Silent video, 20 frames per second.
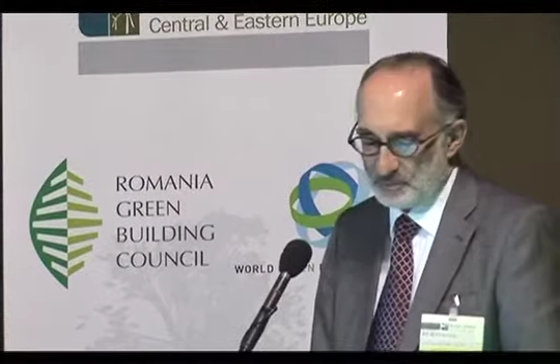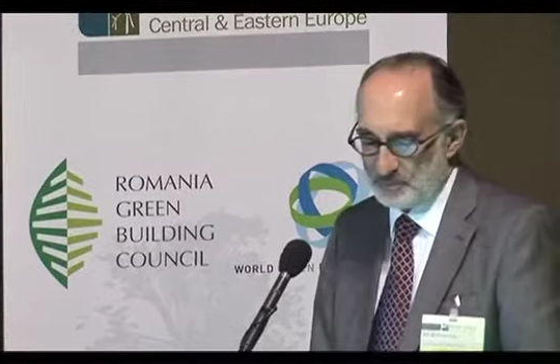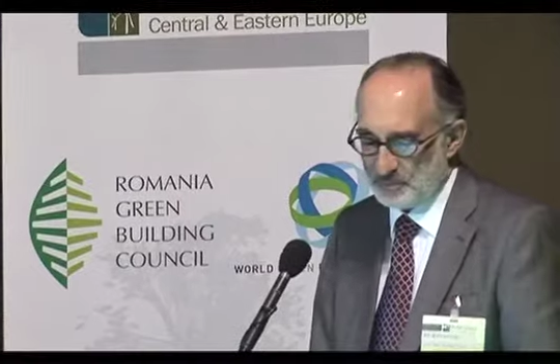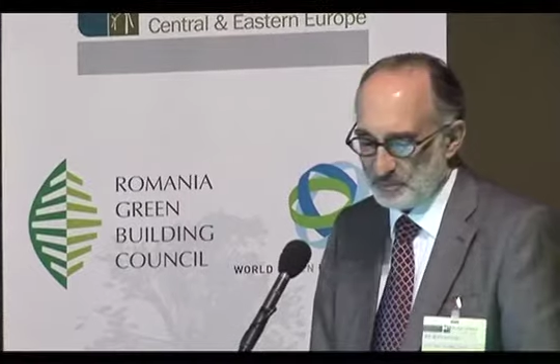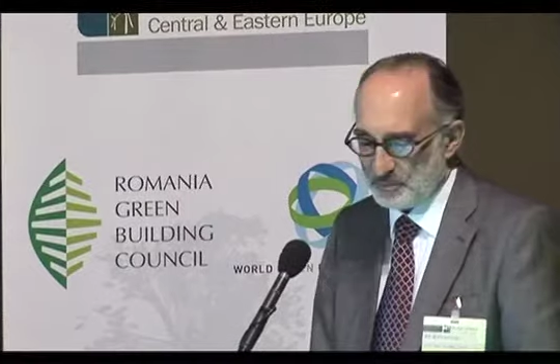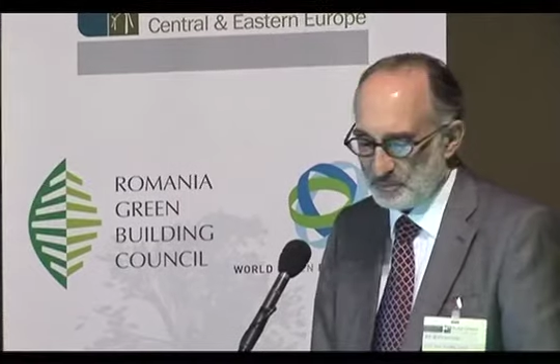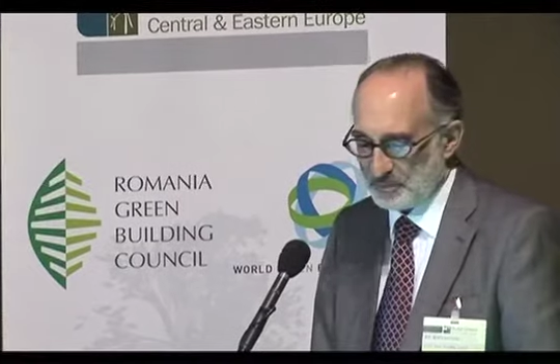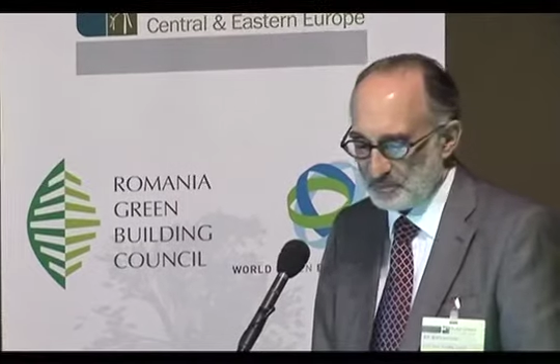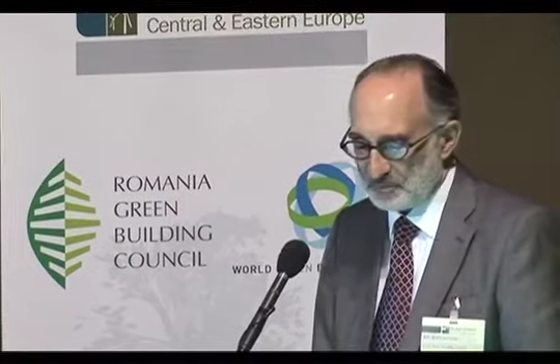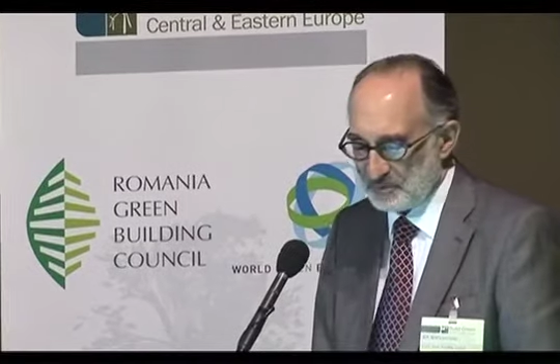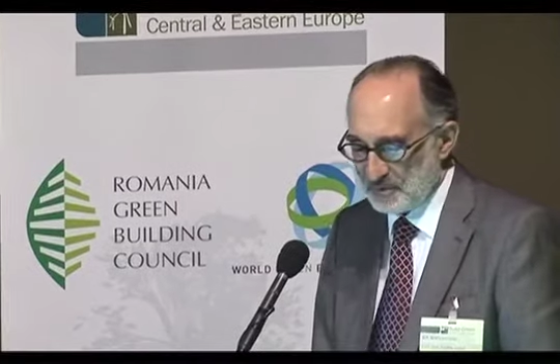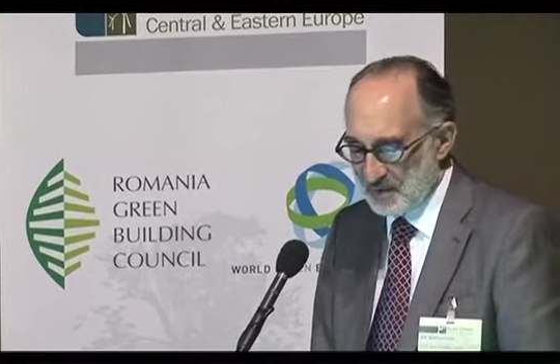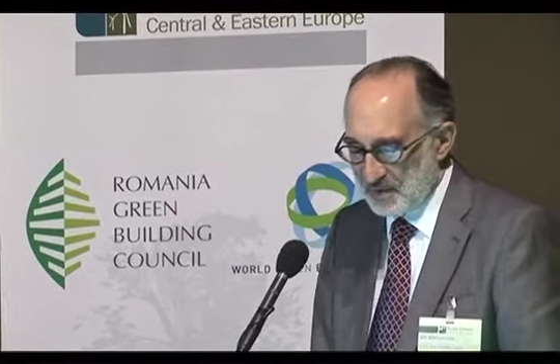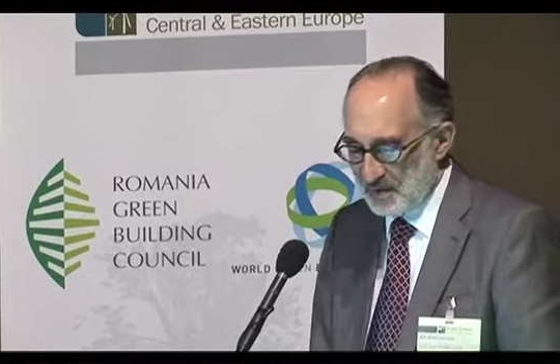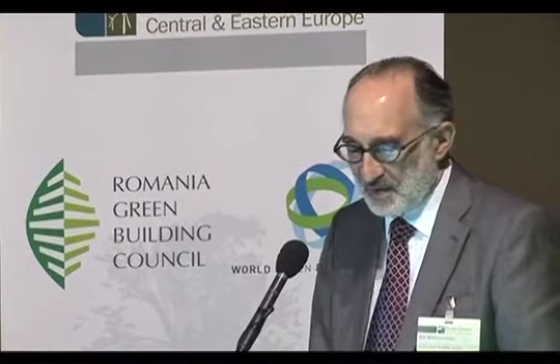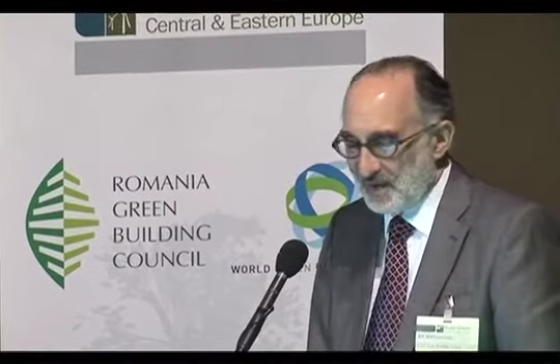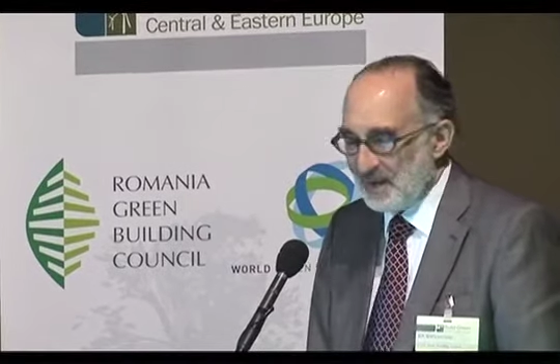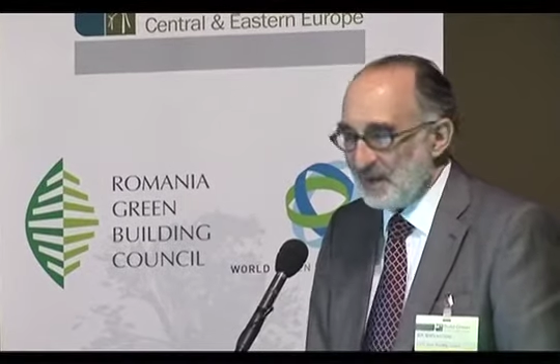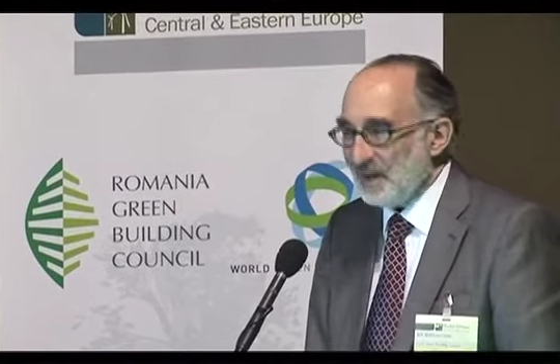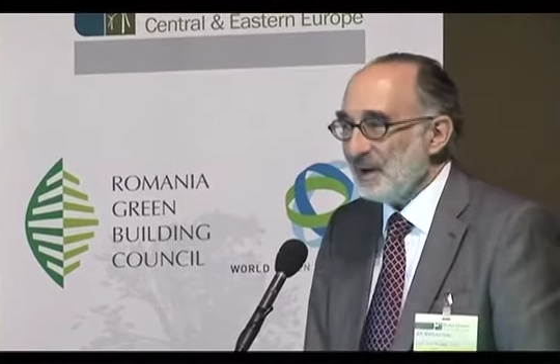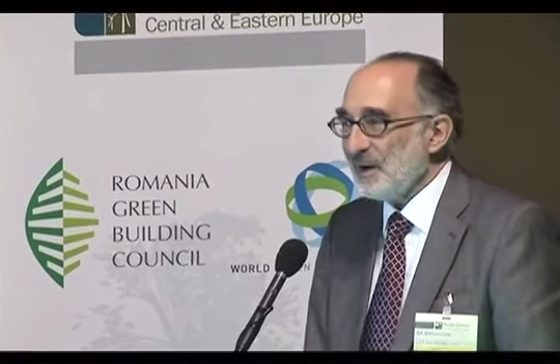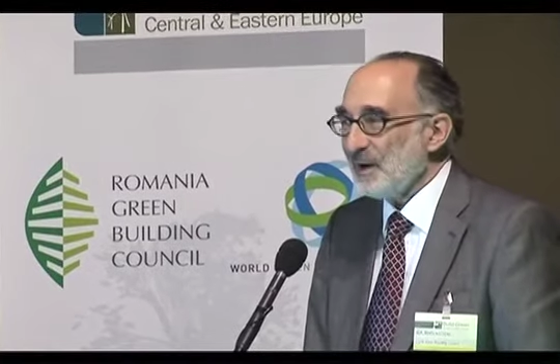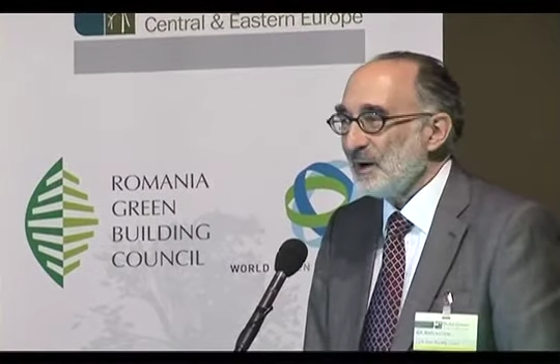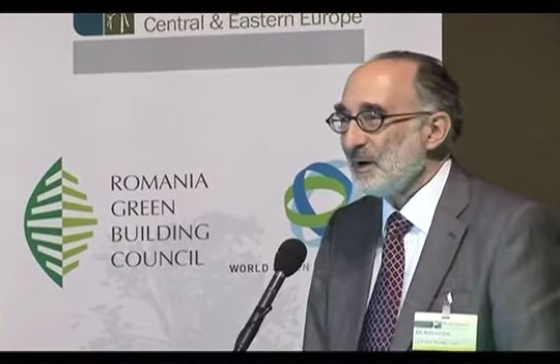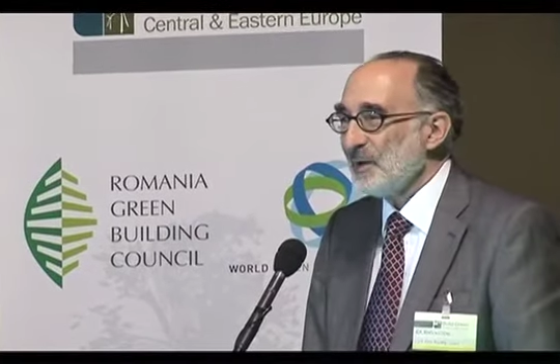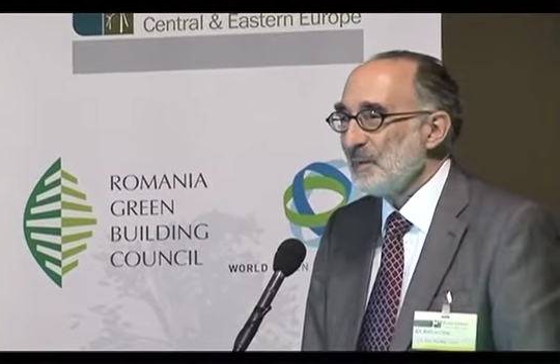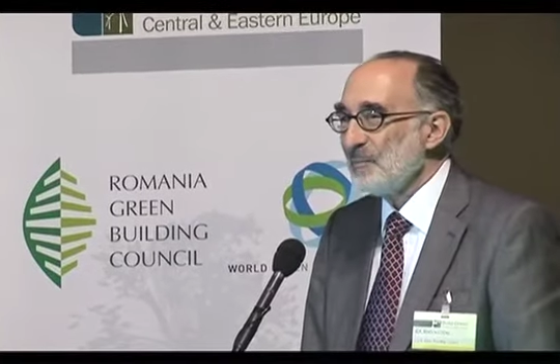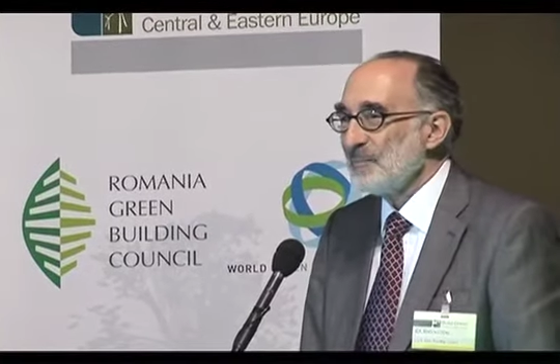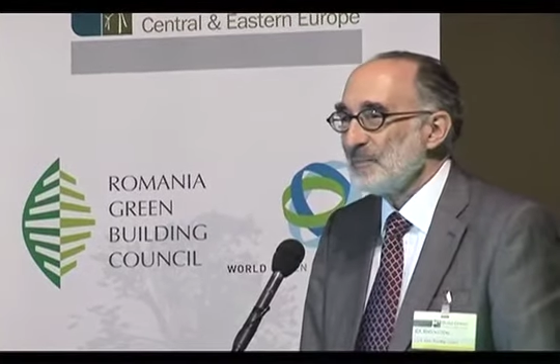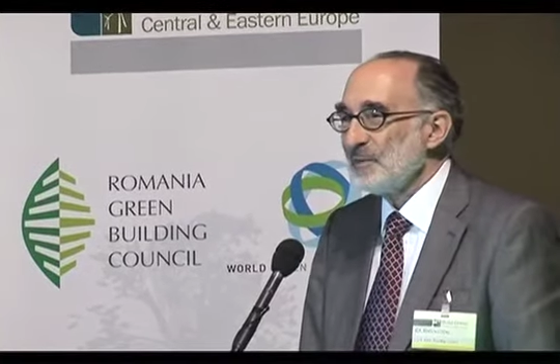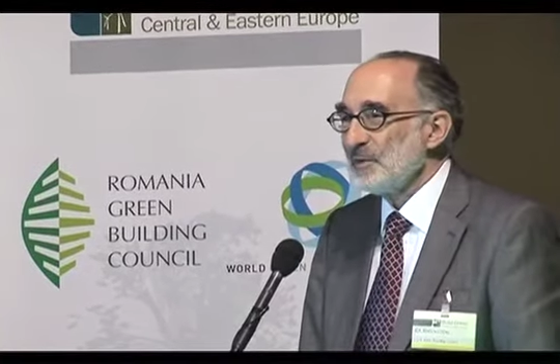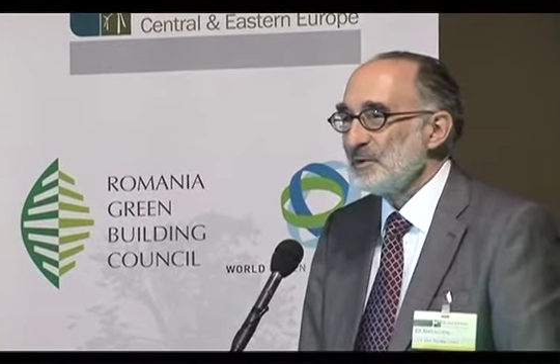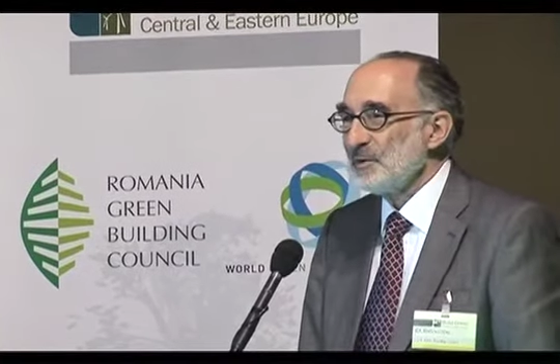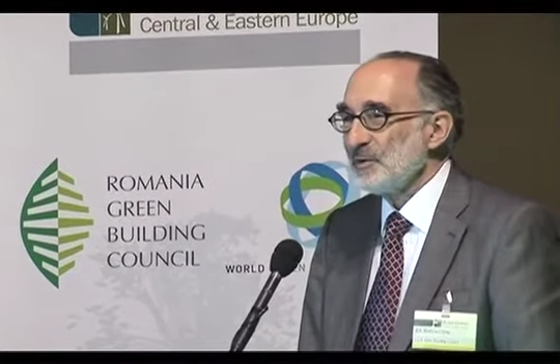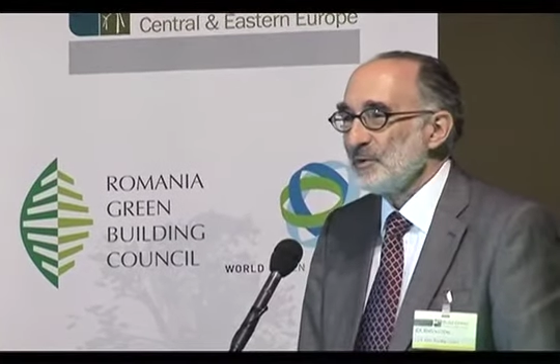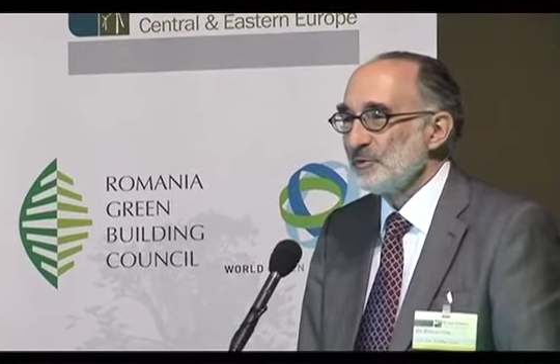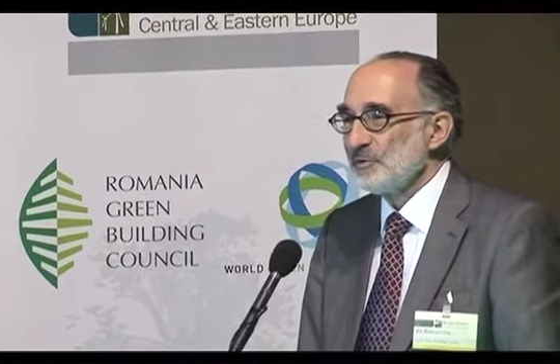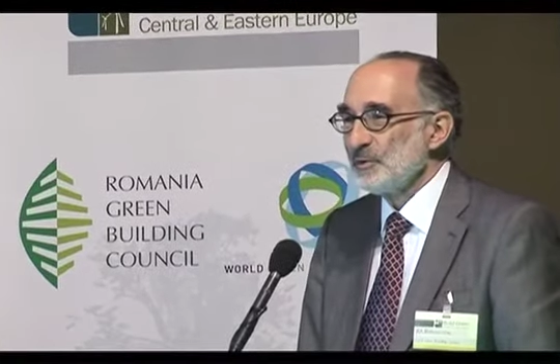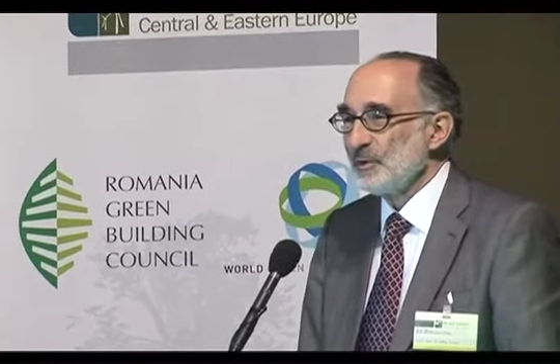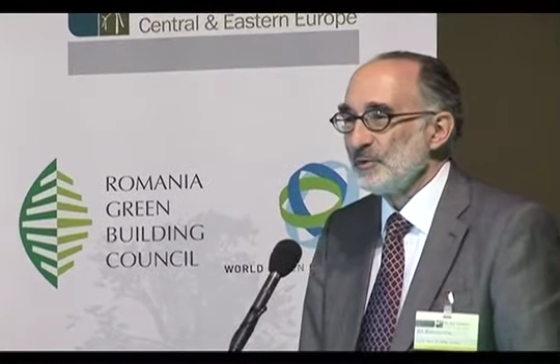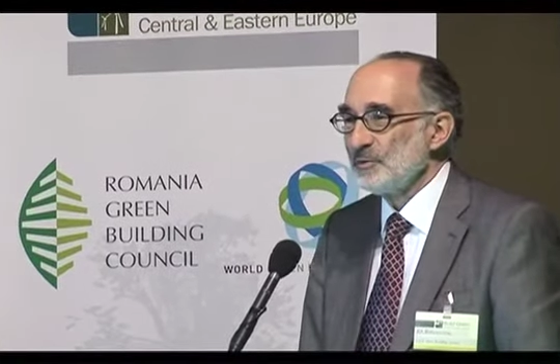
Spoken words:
to do some things. So